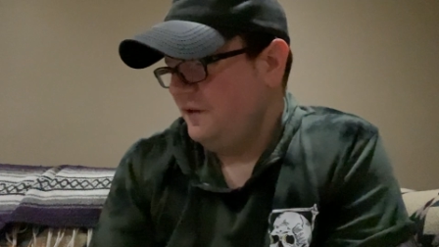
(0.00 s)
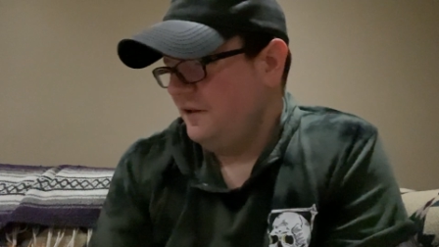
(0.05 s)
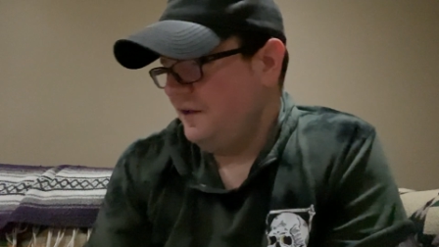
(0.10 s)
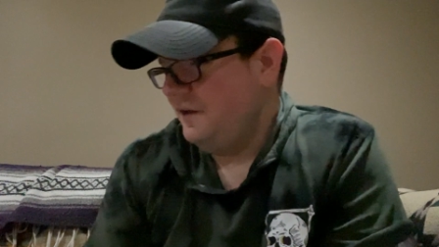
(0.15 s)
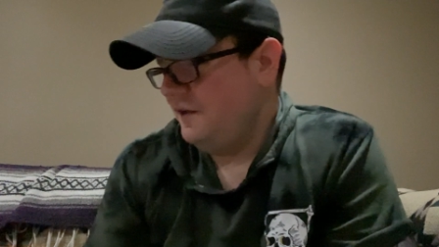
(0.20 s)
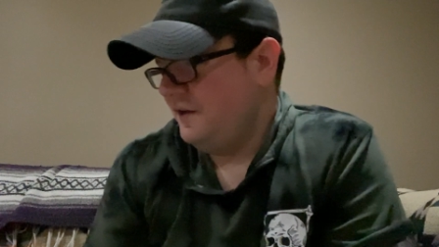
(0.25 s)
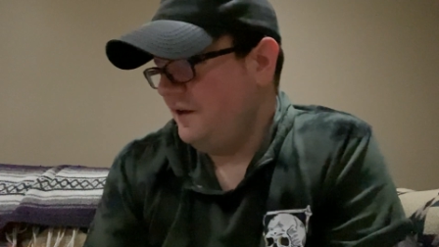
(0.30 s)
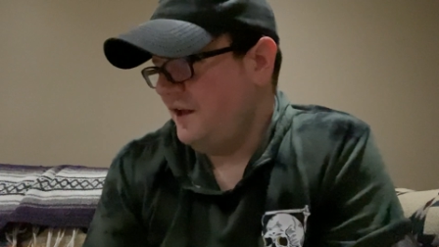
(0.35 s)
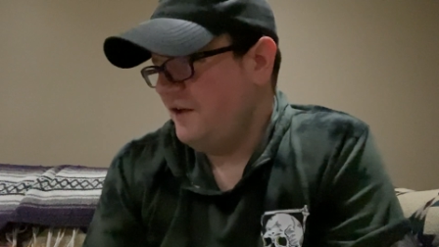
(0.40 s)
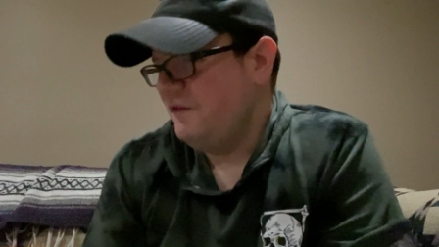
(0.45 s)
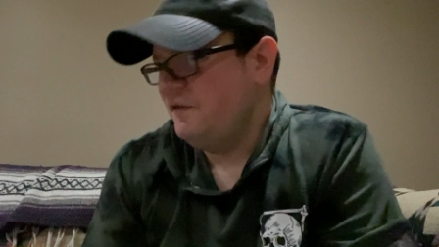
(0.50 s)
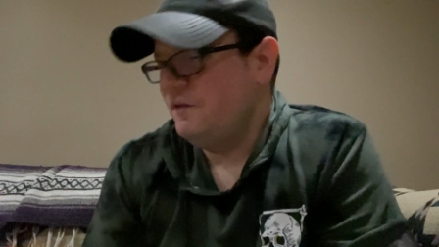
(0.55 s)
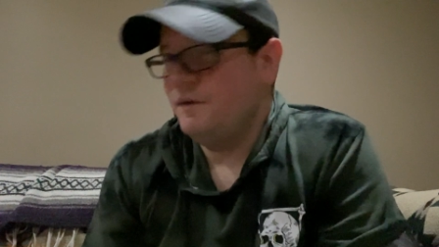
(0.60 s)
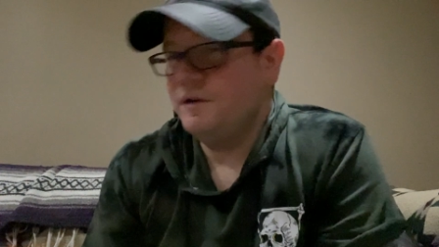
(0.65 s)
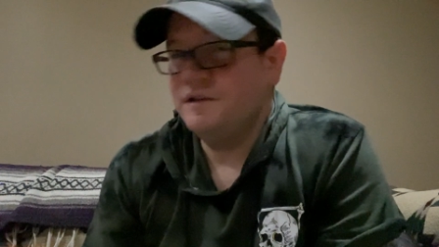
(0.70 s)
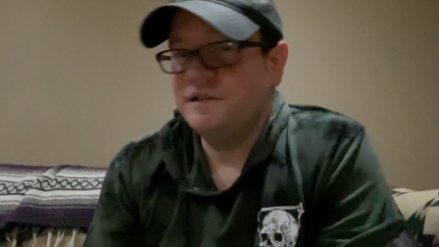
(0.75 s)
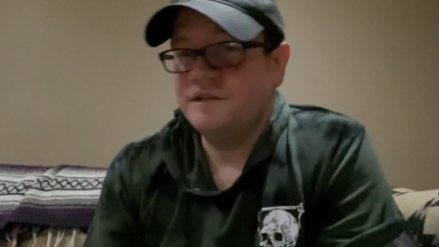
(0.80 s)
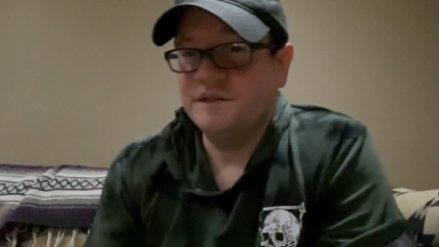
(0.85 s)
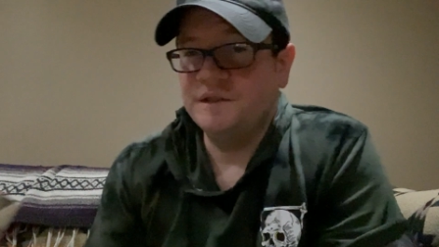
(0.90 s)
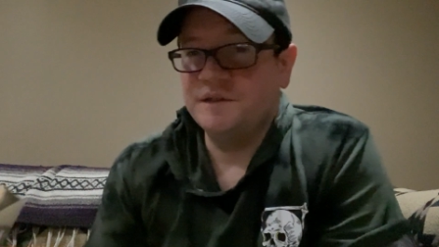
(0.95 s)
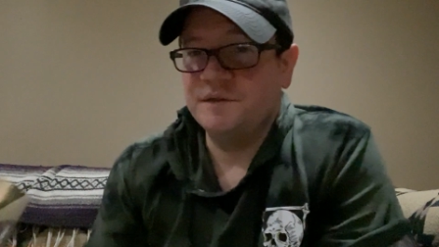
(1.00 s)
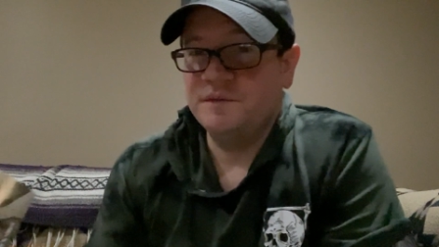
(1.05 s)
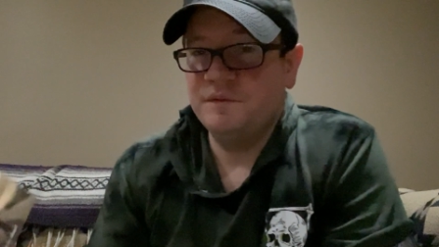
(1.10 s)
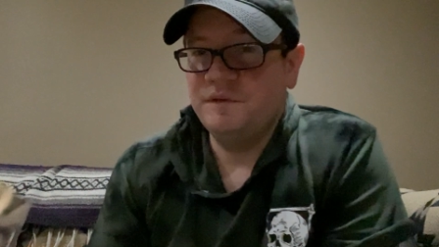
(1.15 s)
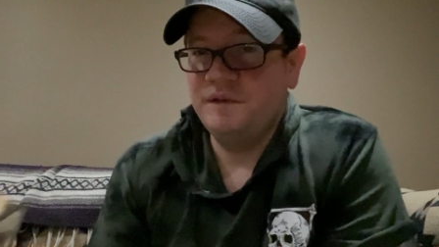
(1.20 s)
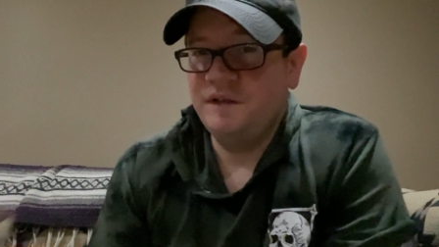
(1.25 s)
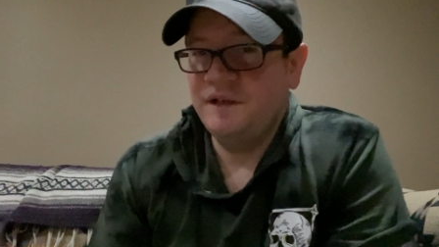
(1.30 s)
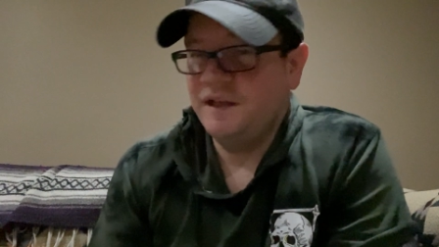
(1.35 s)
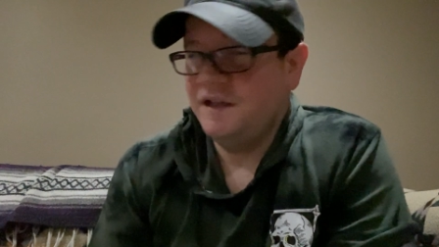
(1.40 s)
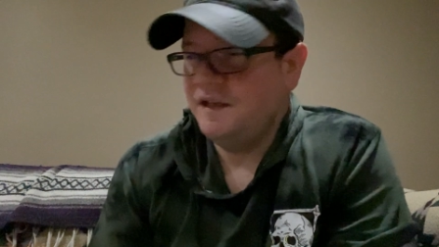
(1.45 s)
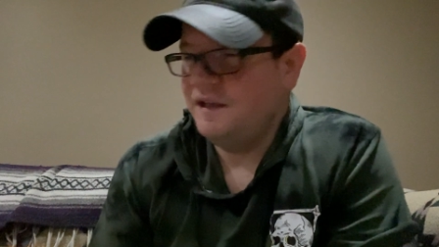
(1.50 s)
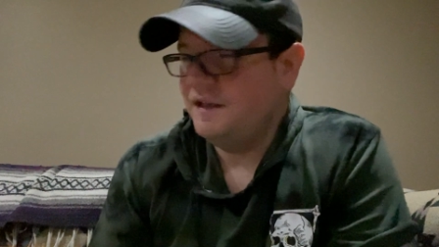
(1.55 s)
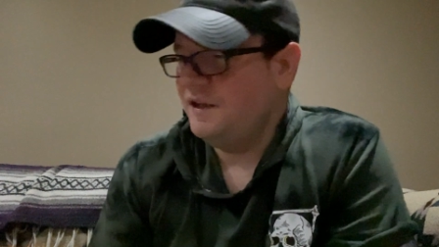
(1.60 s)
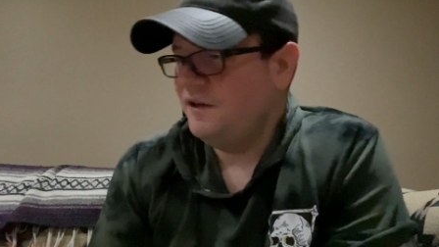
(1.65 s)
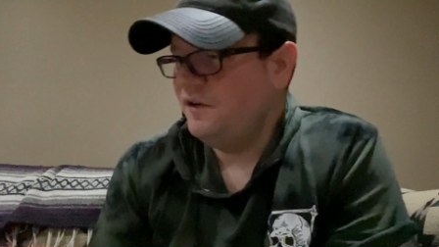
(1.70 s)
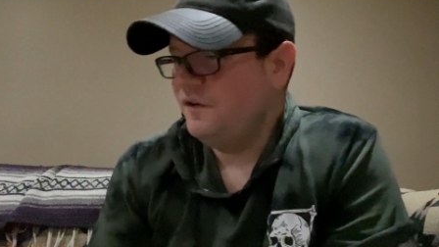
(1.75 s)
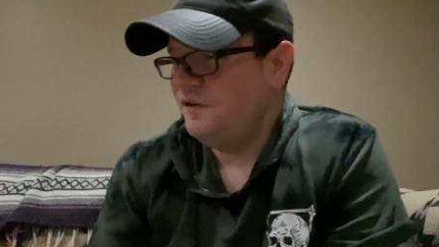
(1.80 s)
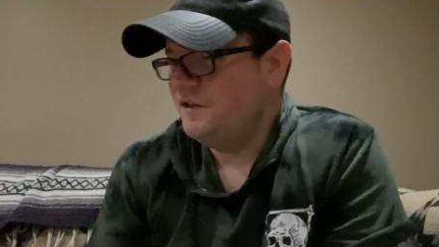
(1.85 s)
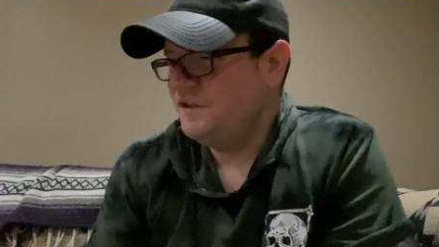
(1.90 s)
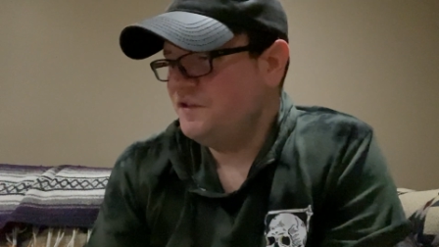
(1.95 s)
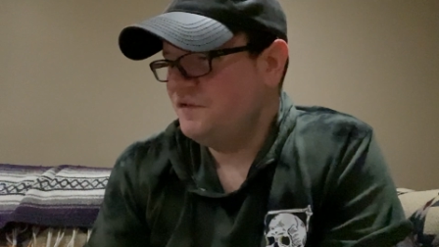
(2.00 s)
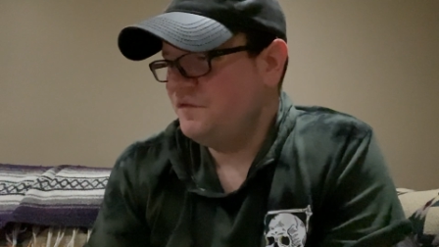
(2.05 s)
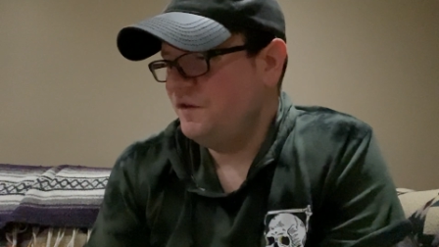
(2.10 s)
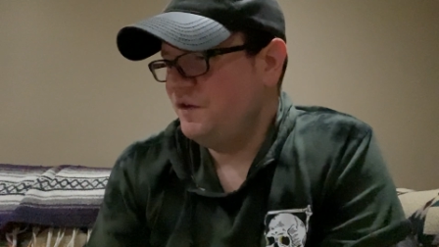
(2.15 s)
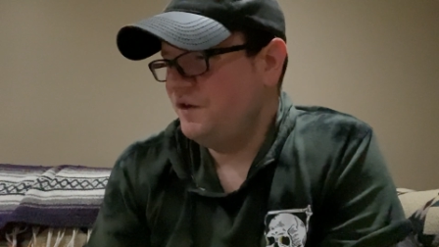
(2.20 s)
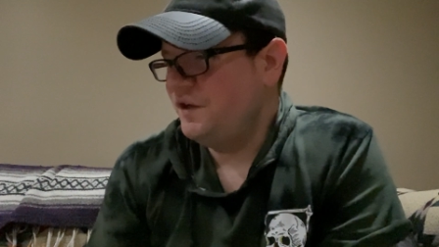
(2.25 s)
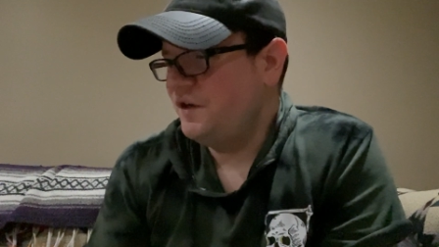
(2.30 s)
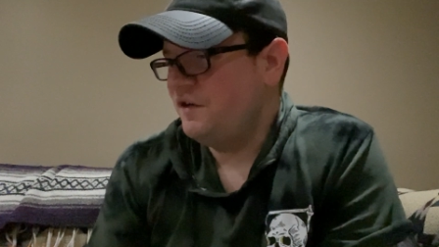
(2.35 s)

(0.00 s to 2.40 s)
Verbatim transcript: Uh, I haven't watched this one yet, and I heard it's very